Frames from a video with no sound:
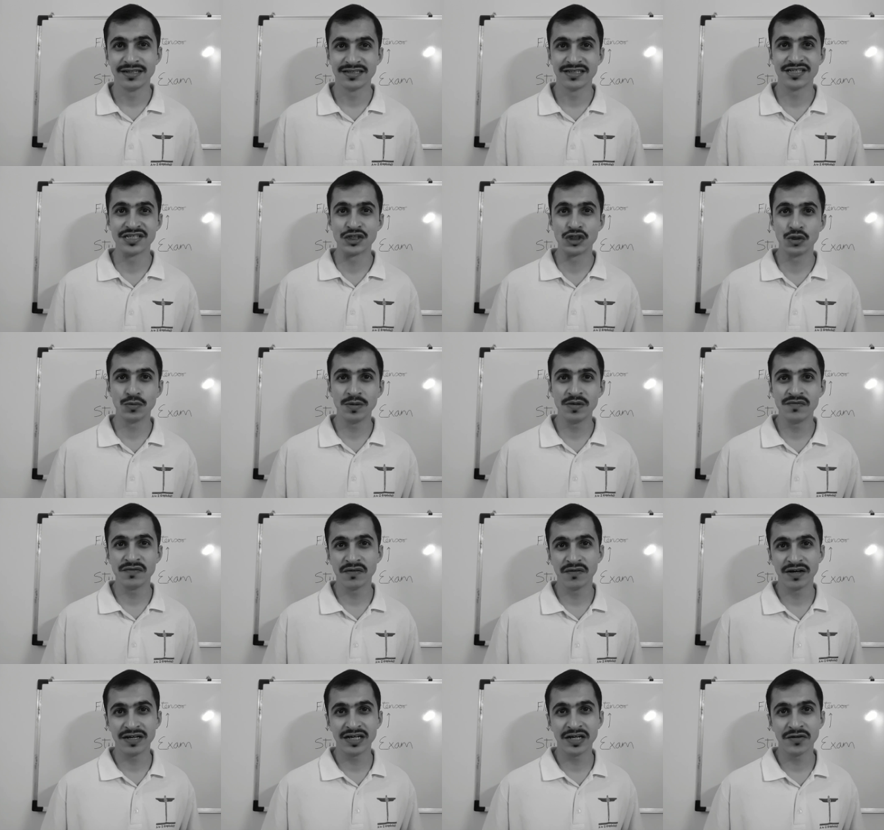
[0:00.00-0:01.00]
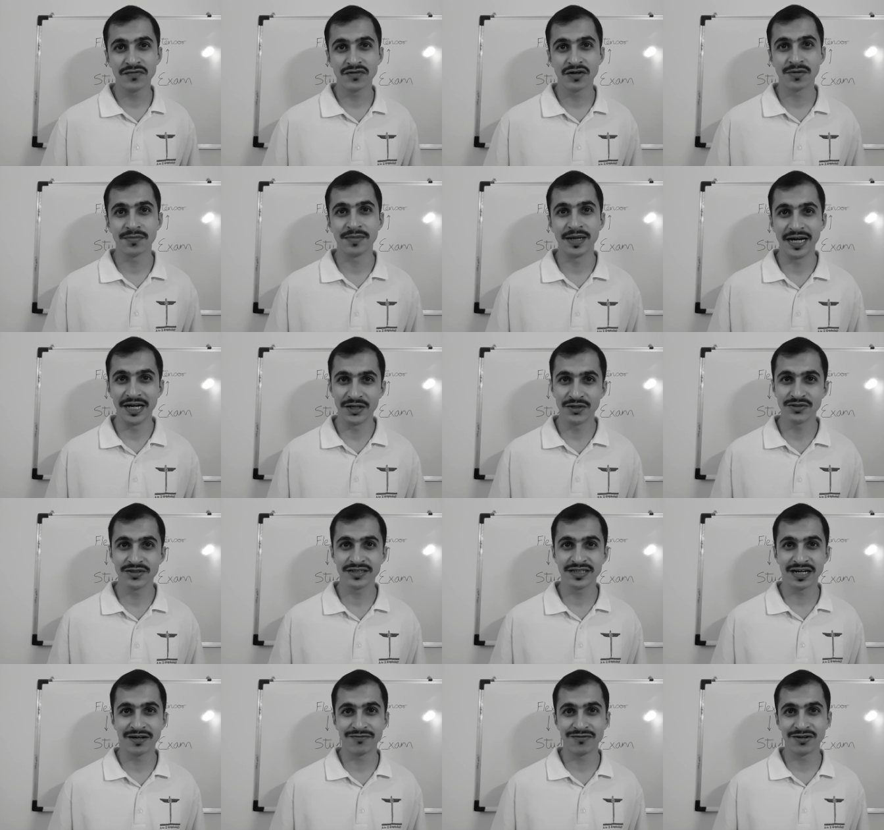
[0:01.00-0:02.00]
This is Zubin Vevaina from A to
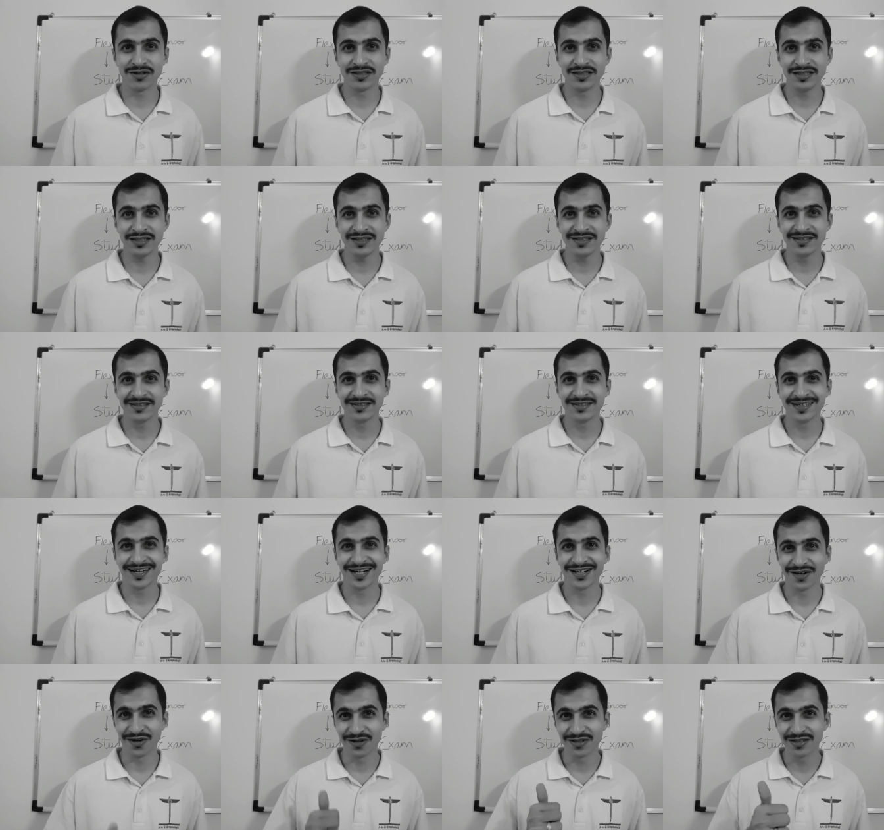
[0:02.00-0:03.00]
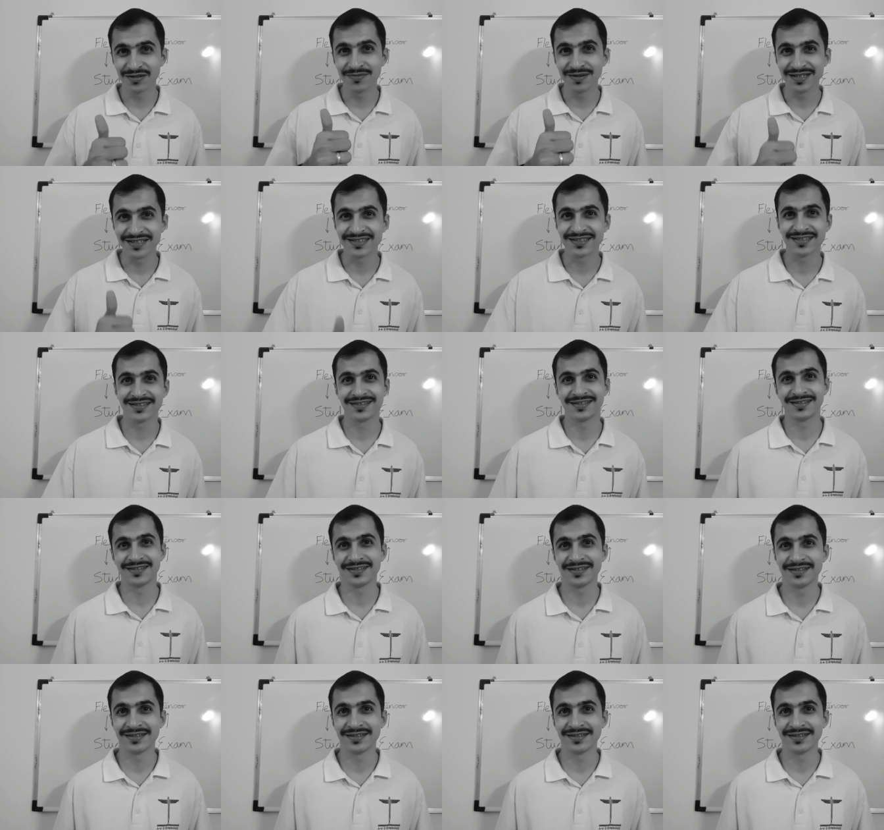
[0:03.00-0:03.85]
Z Graphology, and all the best.